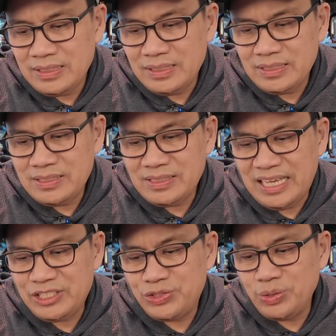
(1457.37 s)
This is
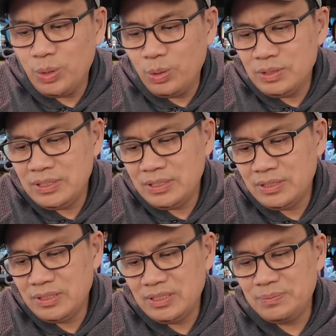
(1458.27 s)
extra old,
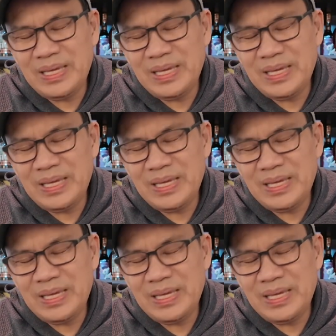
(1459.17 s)
and